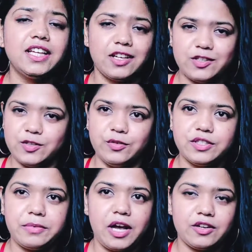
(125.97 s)

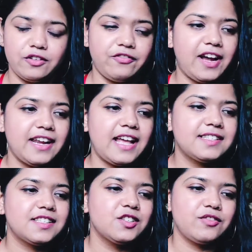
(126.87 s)
concerned about your
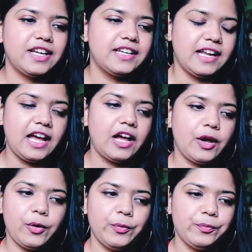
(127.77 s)
finances right
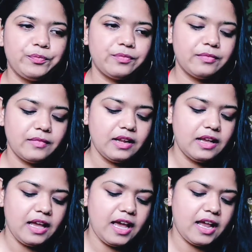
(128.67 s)
now.
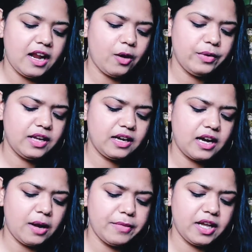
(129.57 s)
And are we
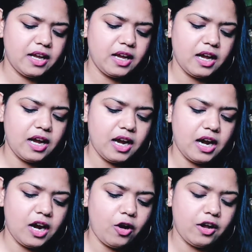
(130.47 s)
coming
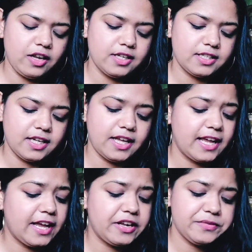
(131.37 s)
on it
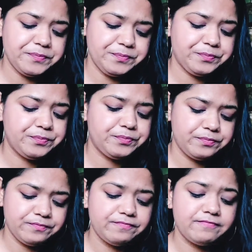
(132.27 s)
again?
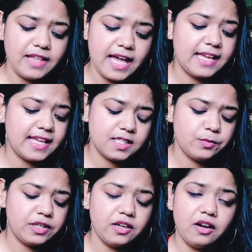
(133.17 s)
I
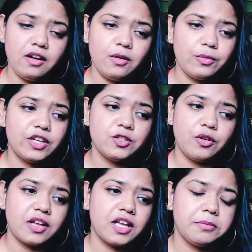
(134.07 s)
guess we are. We are
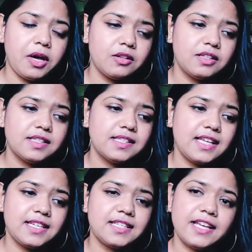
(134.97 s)
talking about
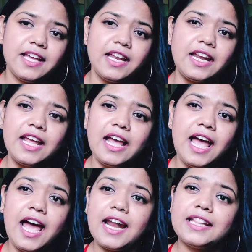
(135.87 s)
this yet again.
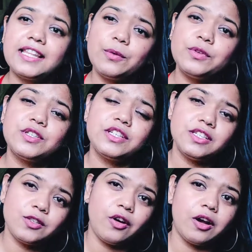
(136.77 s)
And I think we
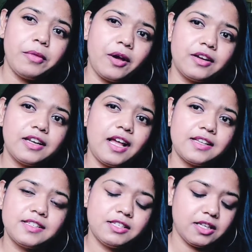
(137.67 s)
did talk about it
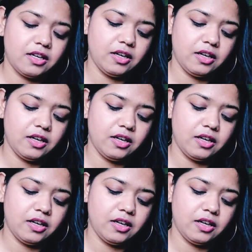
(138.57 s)
last